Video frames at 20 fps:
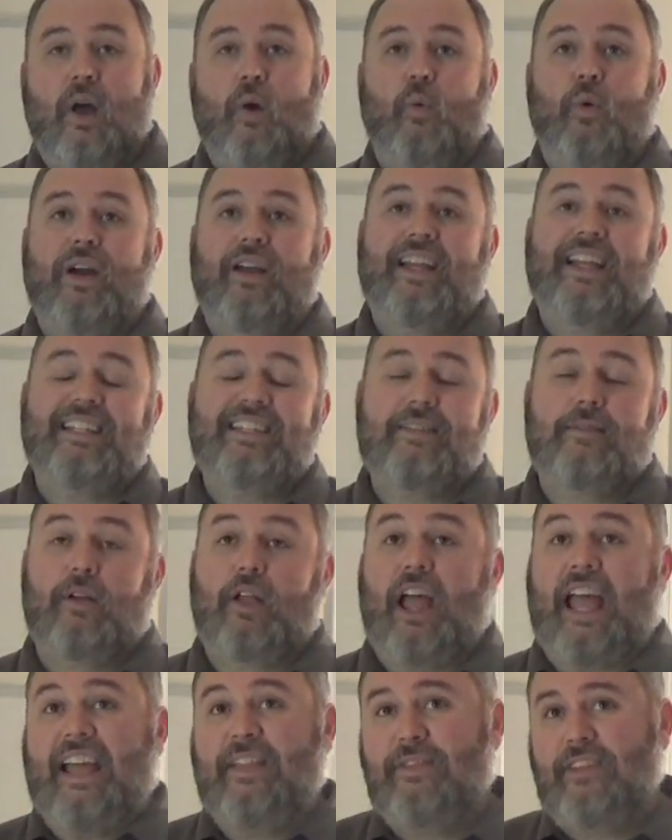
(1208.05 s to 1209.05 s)
Well,
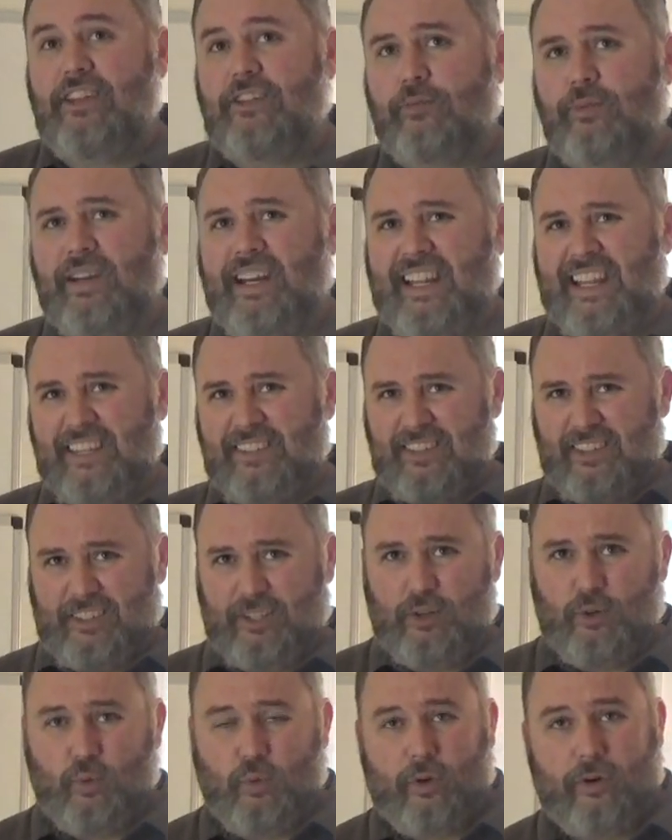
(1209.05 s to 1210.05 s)
in this one it gets a
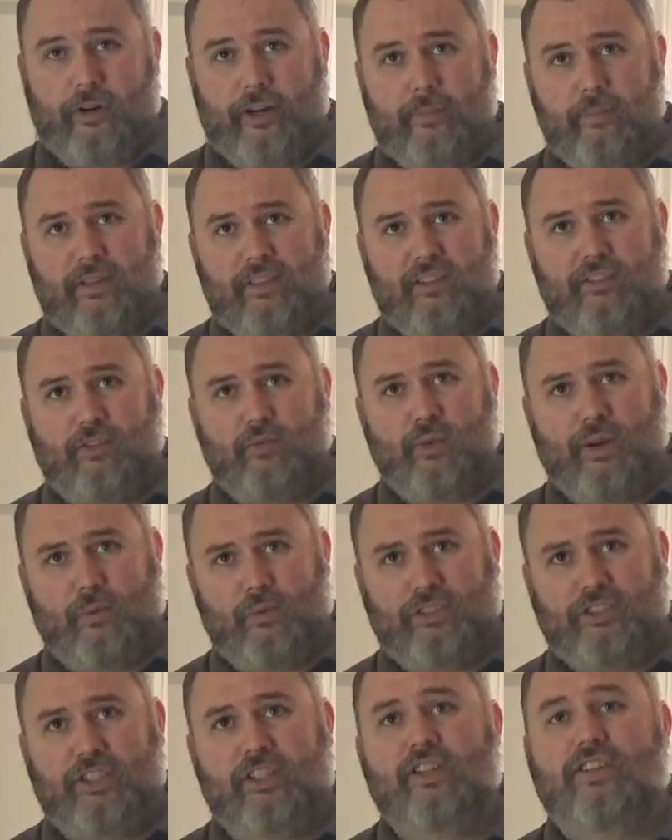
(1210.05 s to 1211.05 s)
little wordy, but this is what I
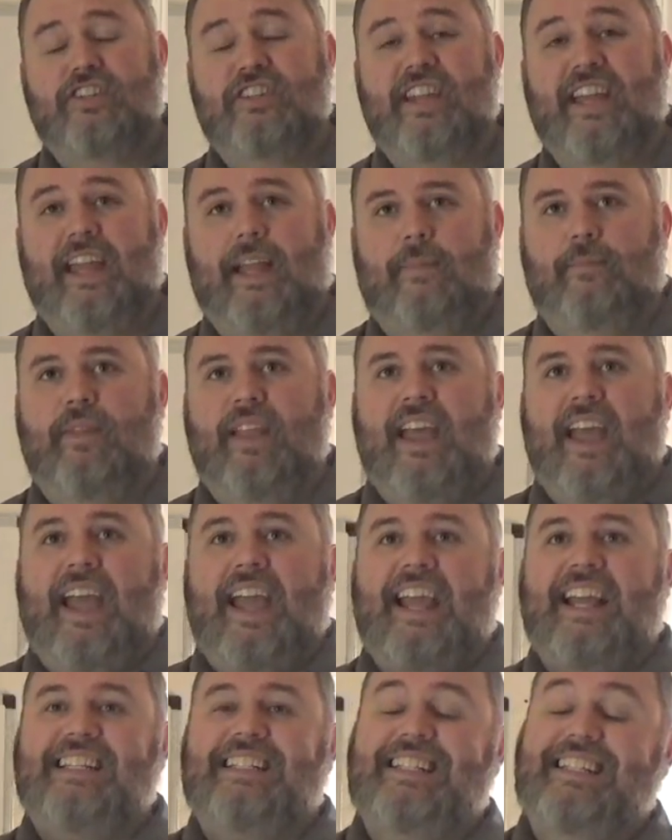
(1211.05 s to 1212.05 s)
want you to understand.
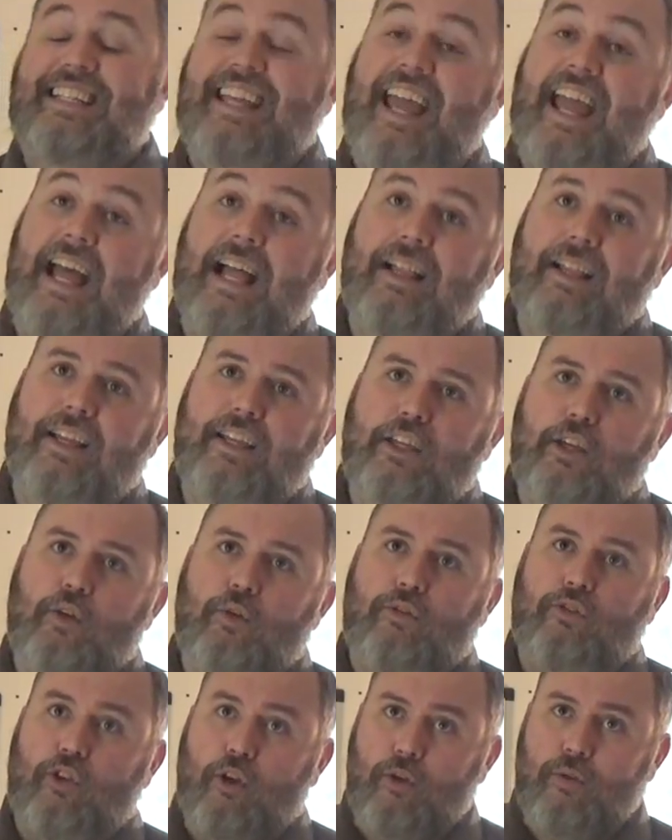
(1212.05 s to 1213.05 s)
It's telling
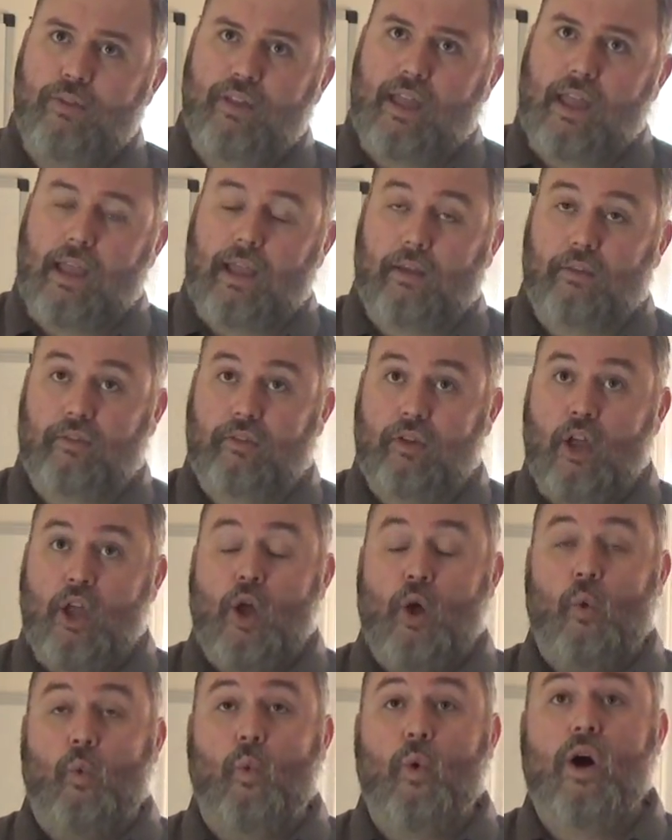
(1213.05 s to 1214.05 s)
you two things.
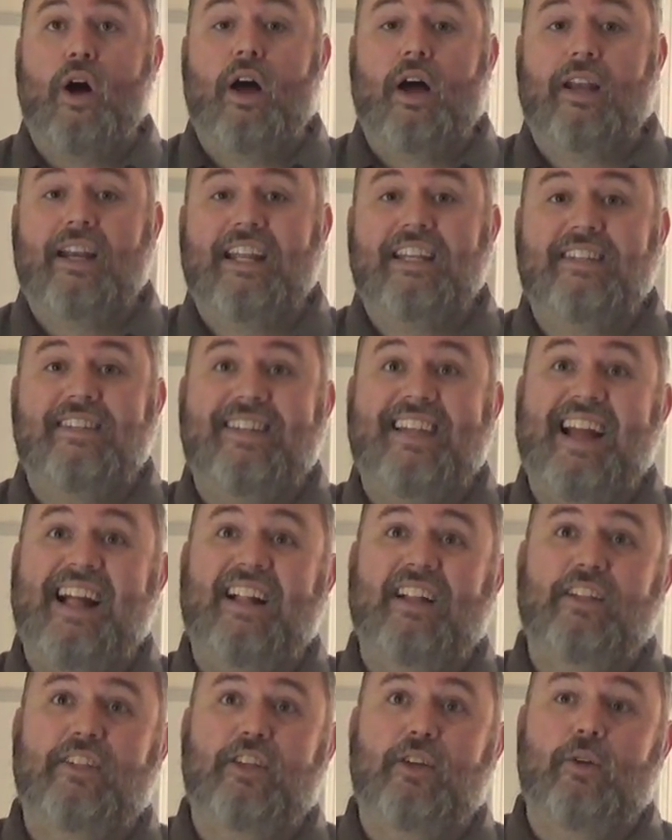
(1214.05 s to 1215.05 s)
One is
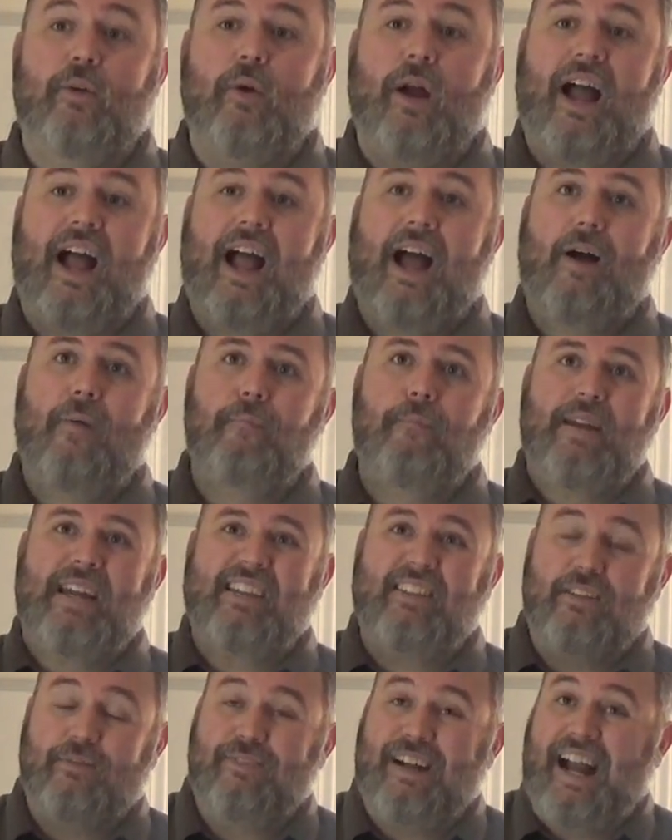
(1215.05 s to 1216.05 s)
telling you how
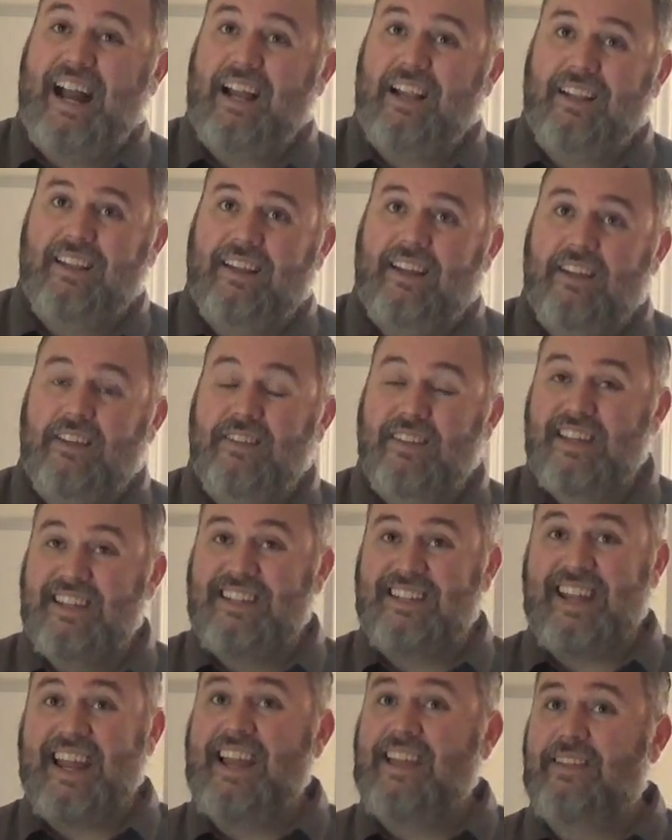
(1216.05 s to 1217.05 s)
big the vial is. It's
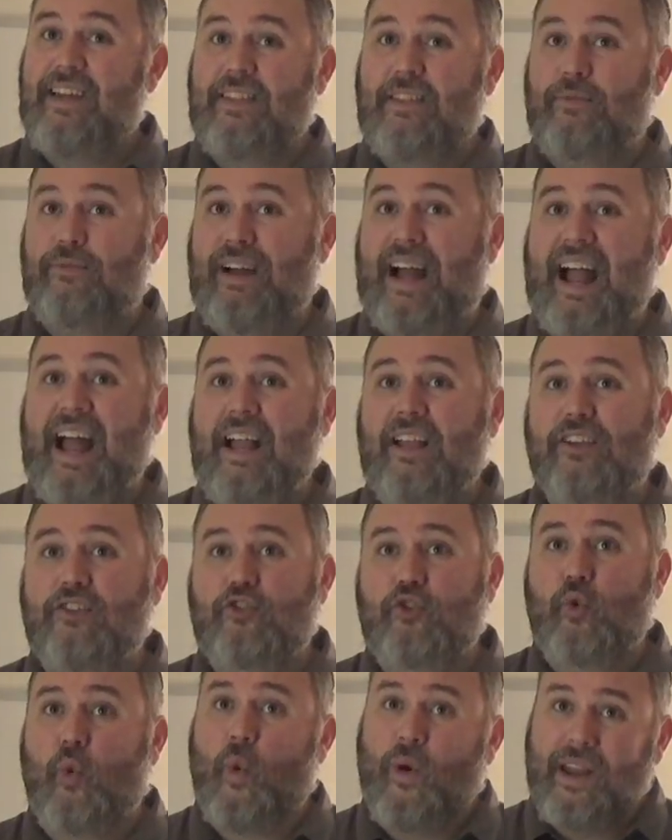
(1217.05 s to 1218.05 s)
saying that the vial is
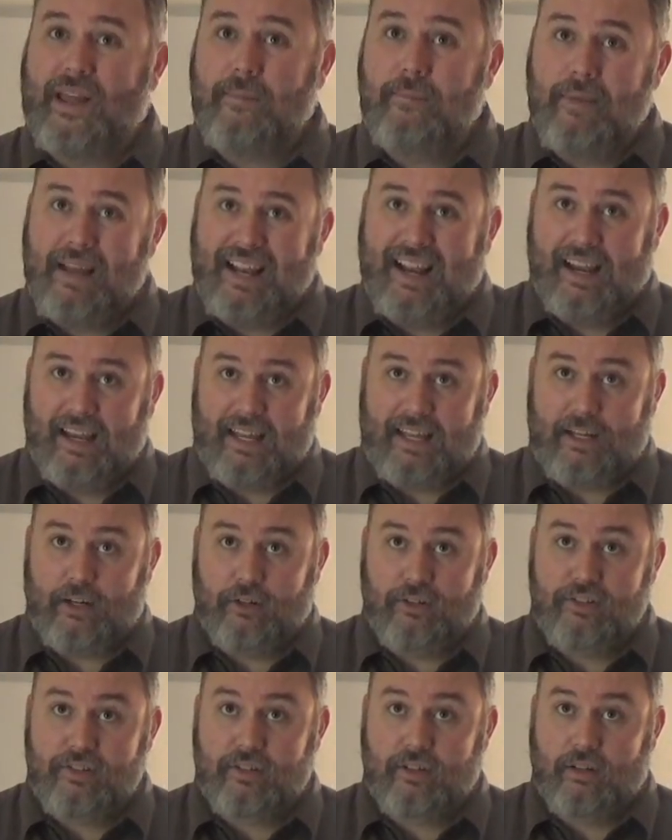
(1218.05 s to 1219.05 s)
20
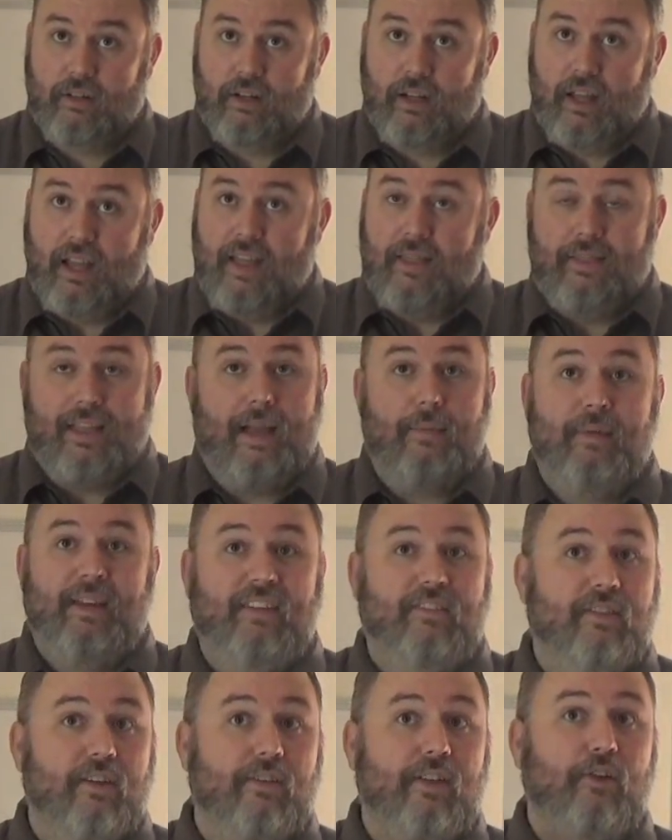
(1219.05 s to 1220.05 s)
milliliters. That
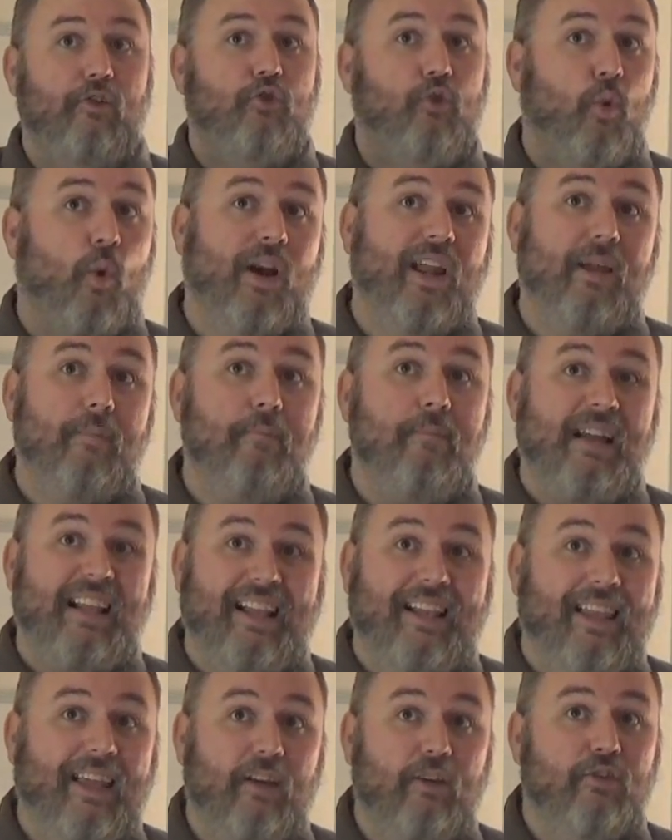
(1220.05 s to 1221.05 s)
means that there's 20
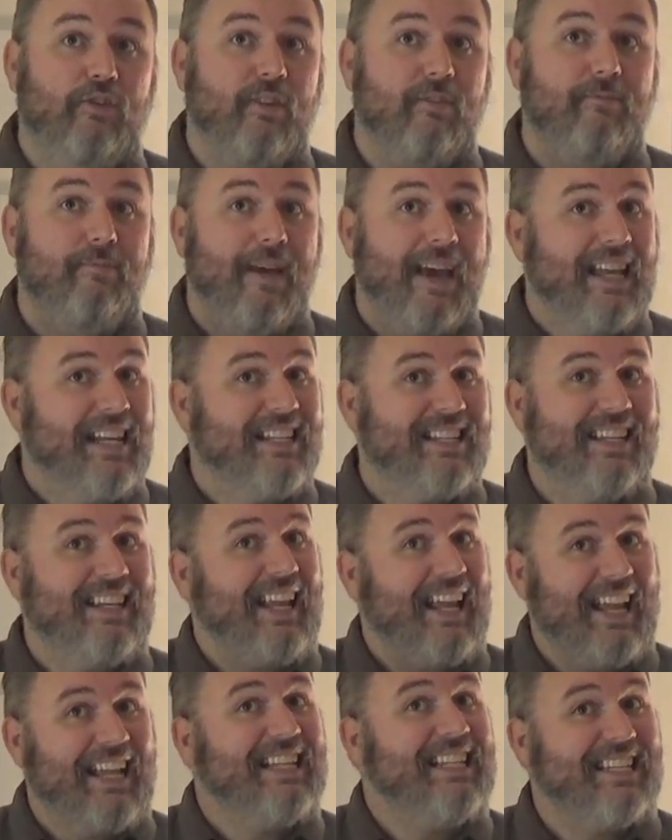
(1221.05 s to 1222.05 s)
milliliters of medicine
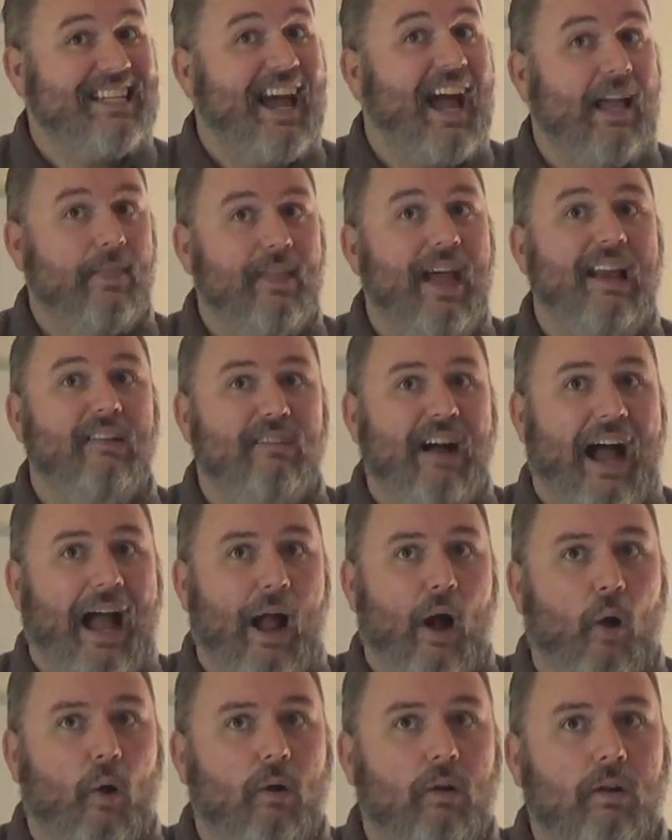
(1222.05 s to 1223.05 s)
inside that
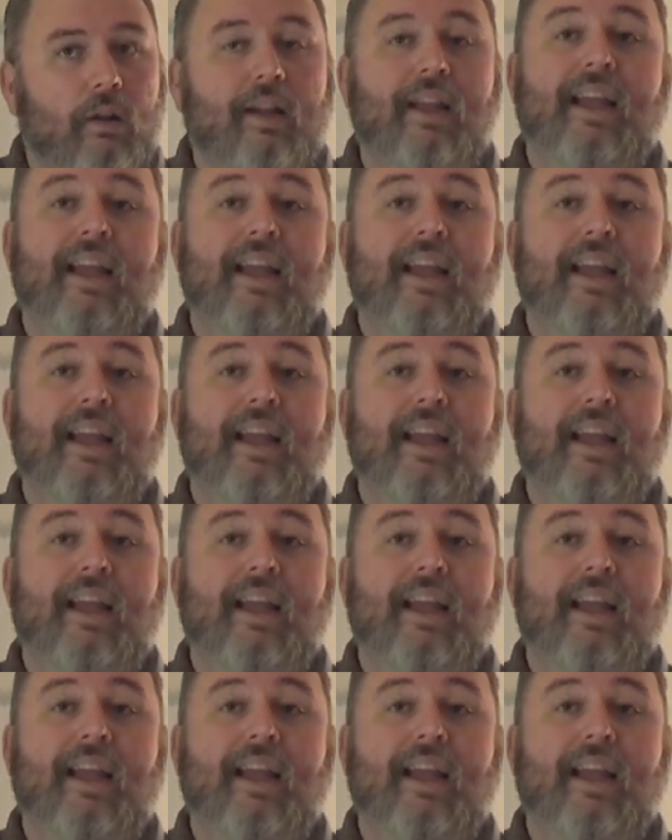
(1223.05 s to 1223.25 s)
vial.